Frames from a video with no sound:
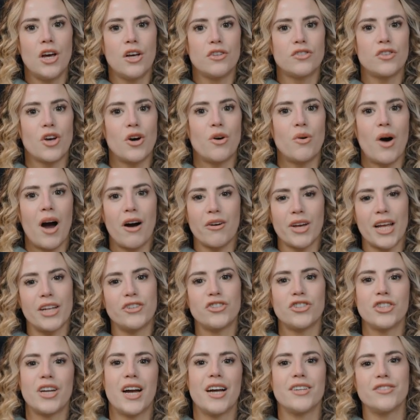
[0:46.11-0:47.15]
So I'll
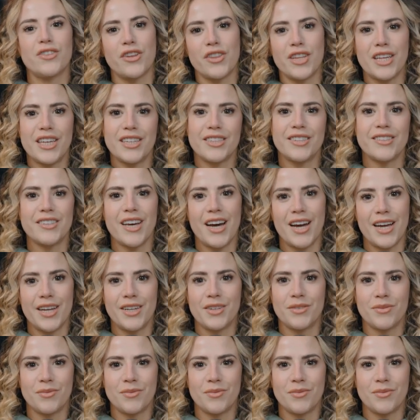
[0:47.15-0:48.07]
catch you guys on the inside.